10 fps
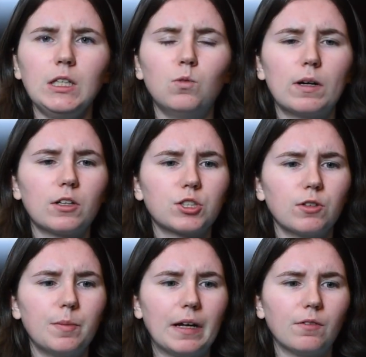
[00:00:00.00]
What else are
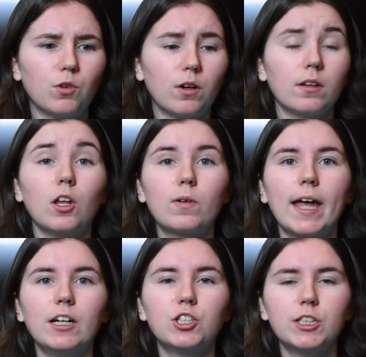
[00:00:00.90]
we paying for?
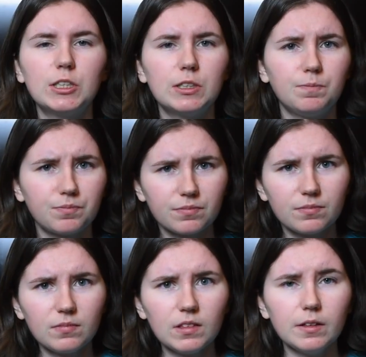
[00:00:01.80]
Locations.
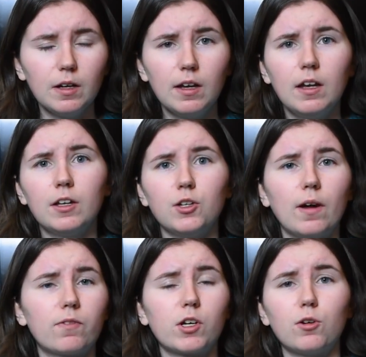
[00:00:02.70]
You
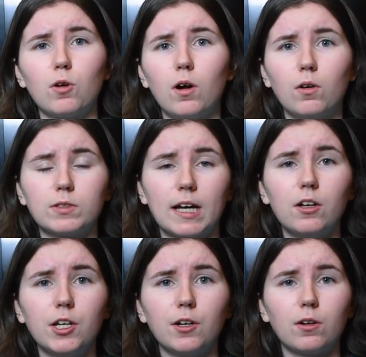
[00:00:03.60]
have to go to a hotel.
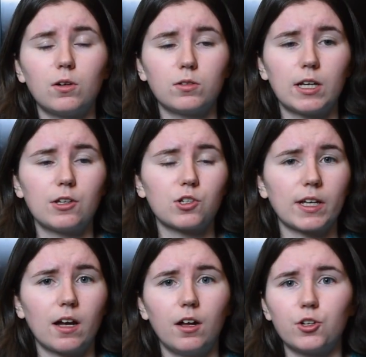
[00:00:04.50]
You know, hotels are
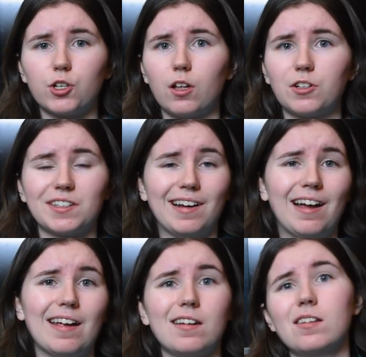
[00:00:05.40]
like $100 a
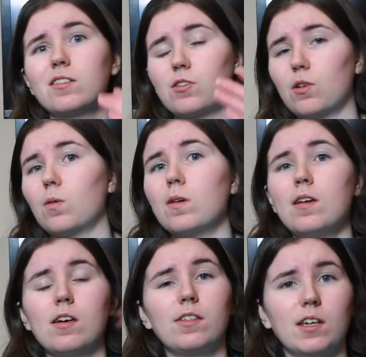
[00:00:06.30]
night. So
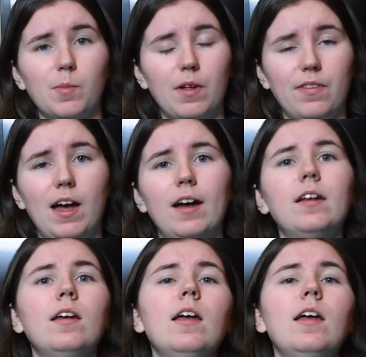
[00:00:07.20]
think about that.